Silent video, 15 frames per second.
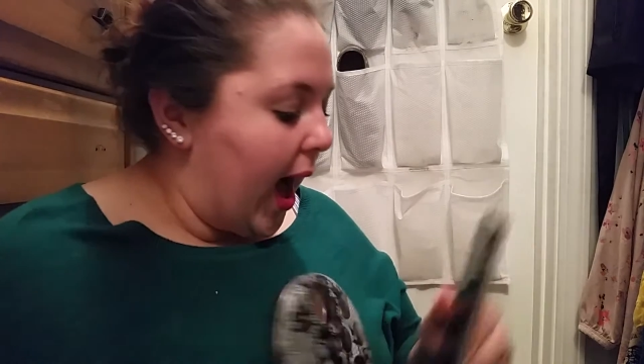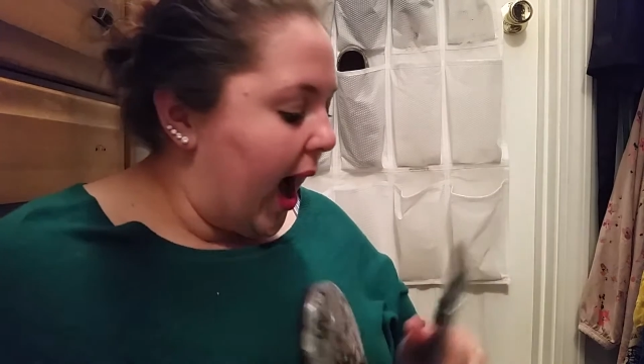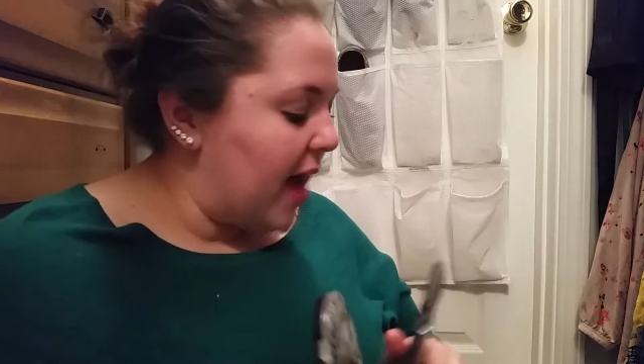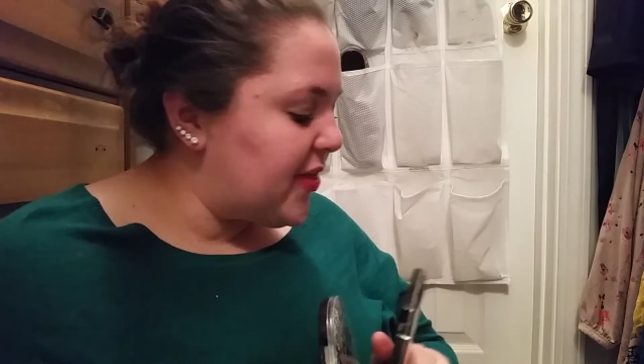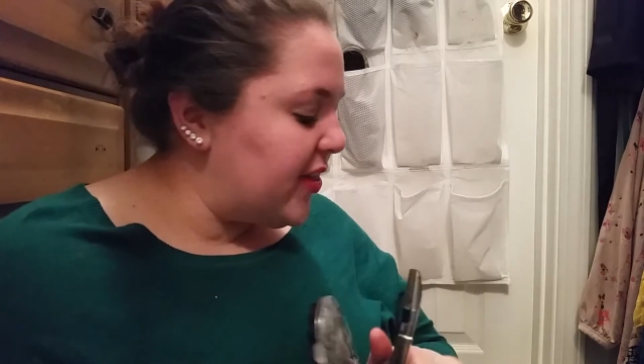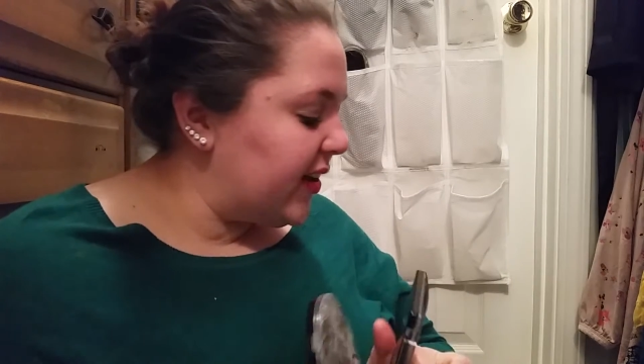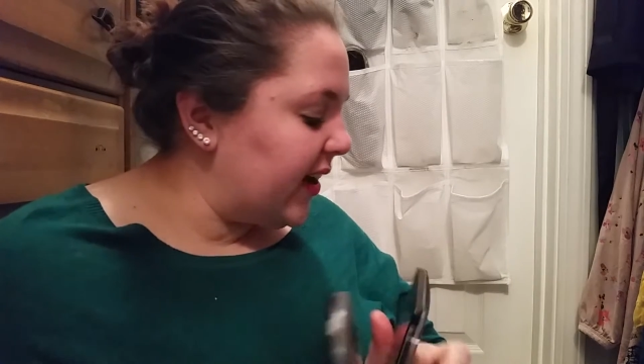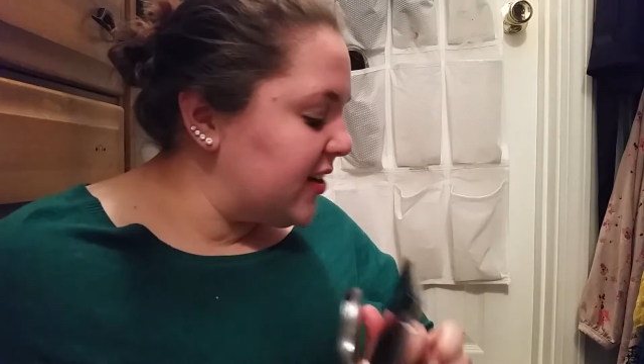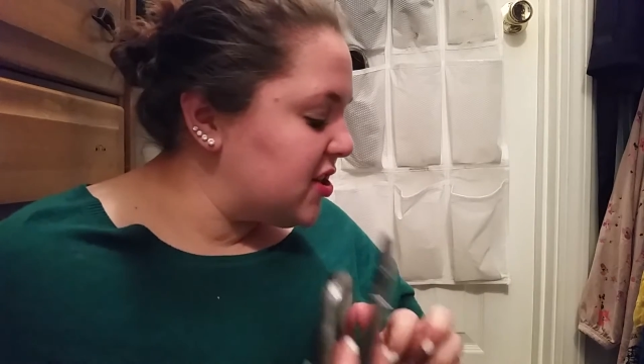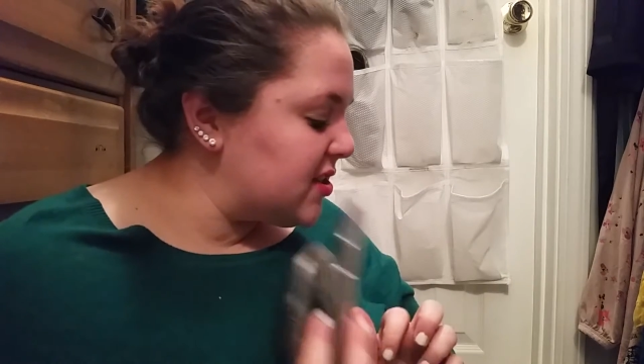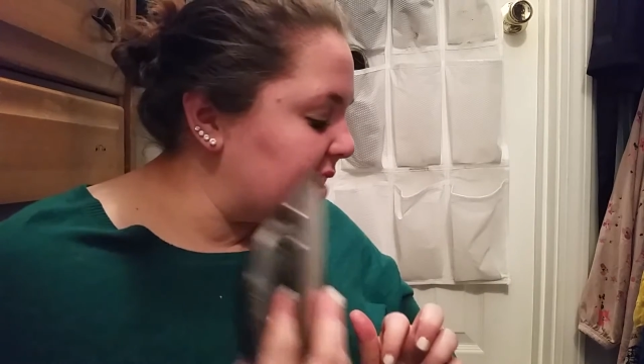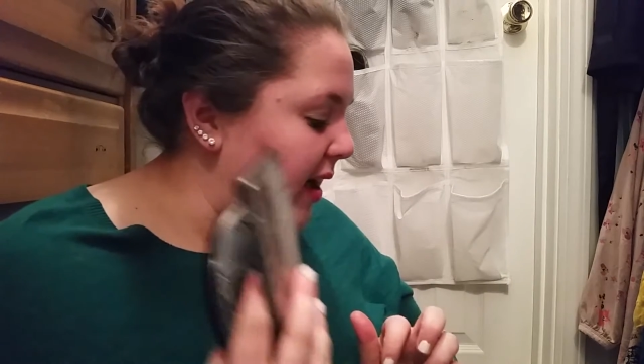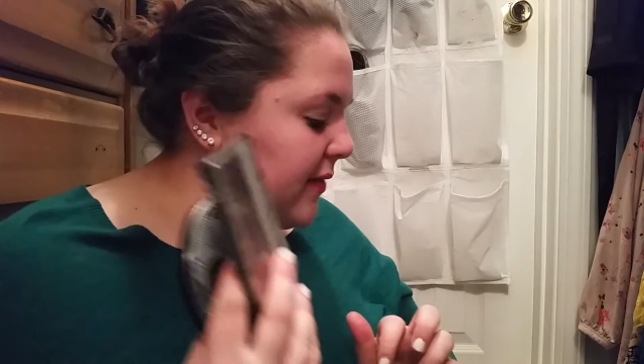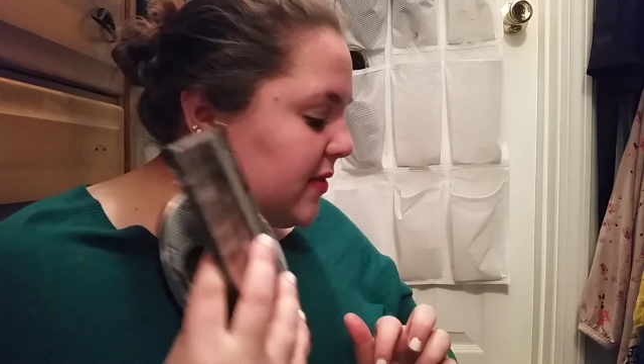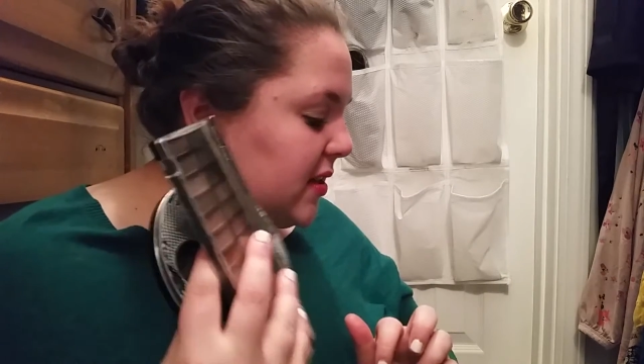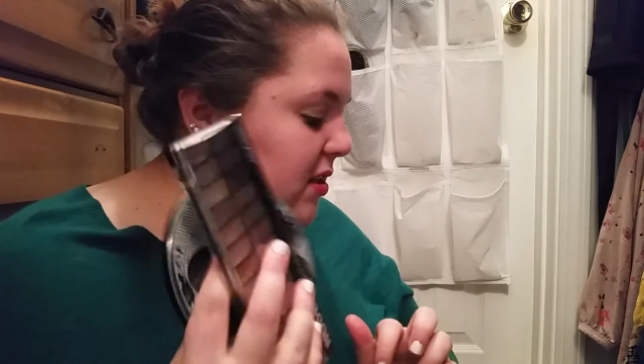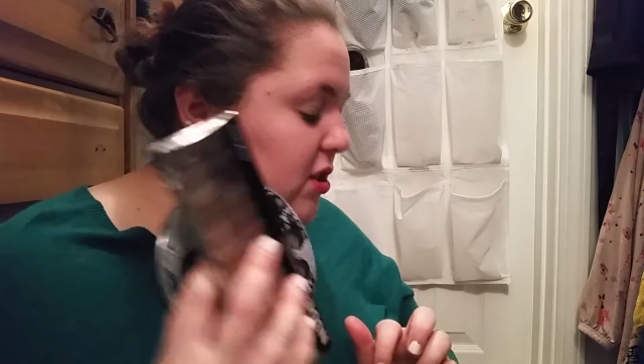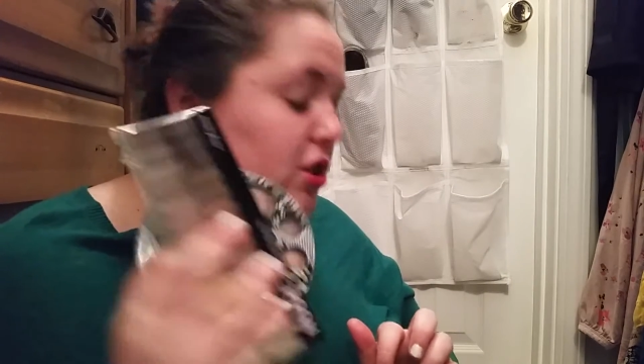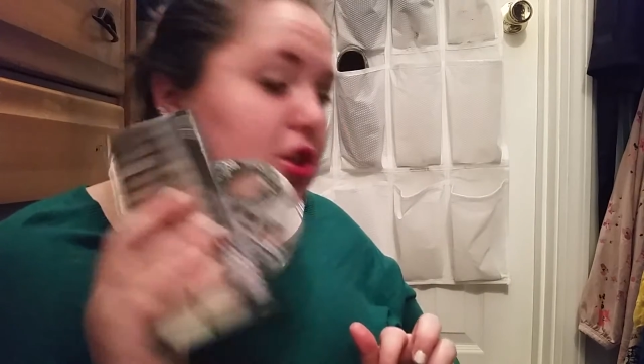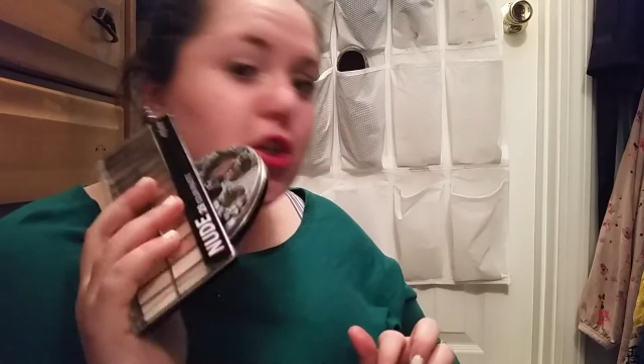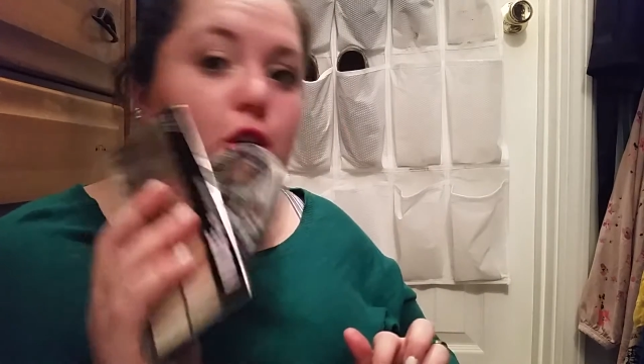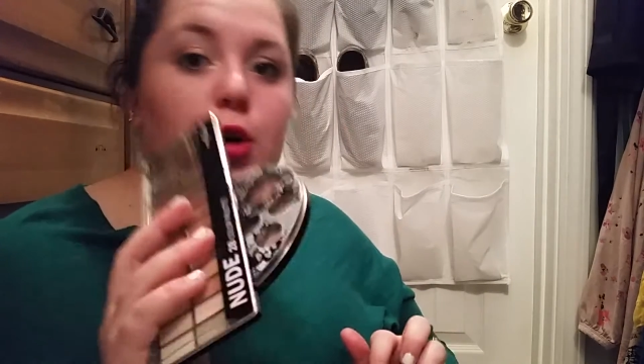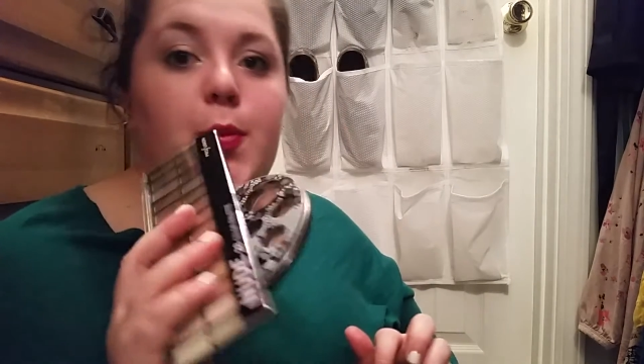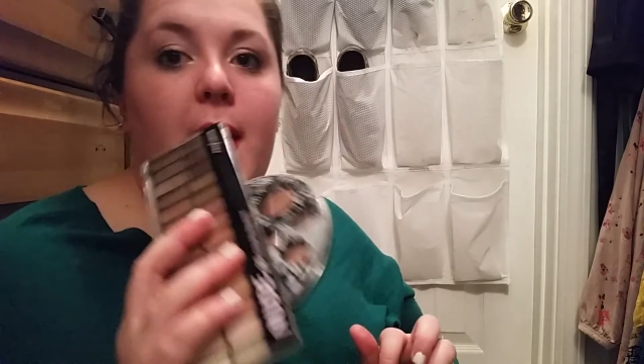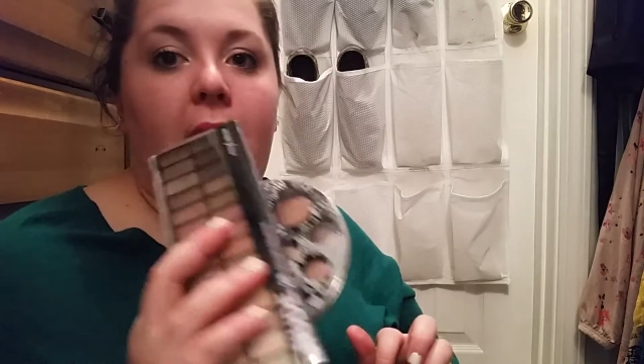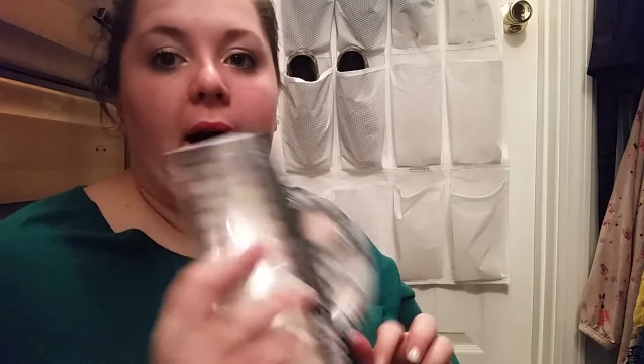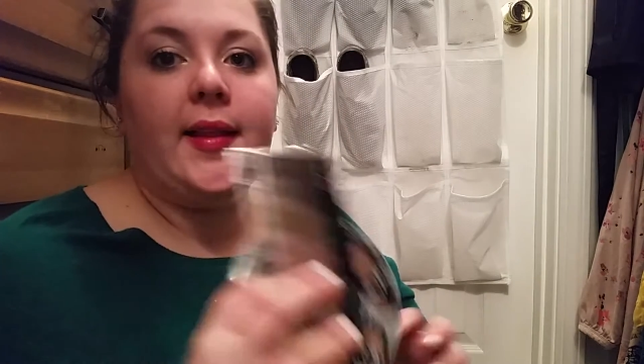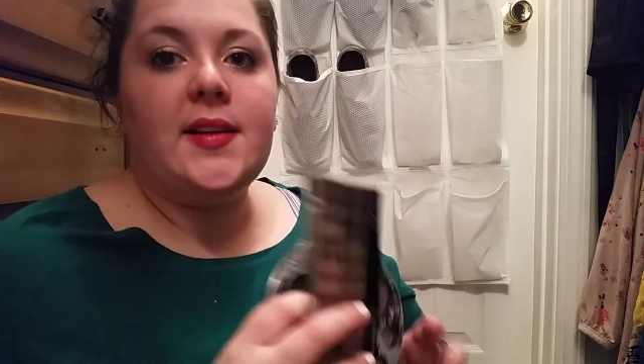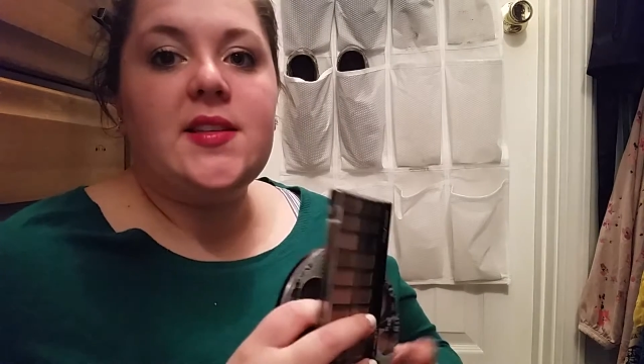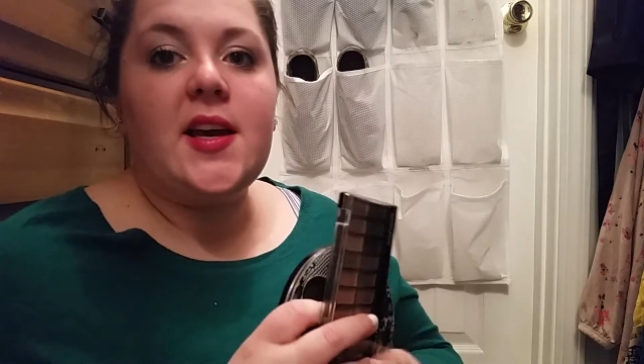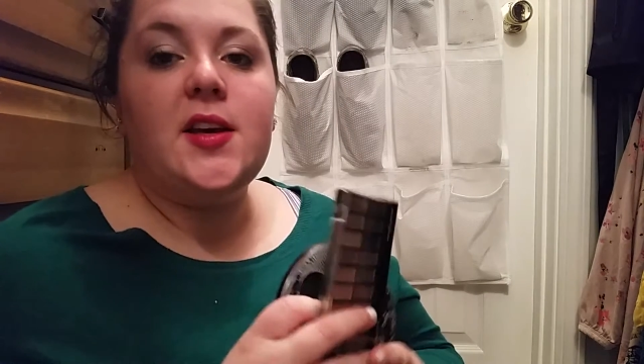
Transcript: I think I just have these two palettes.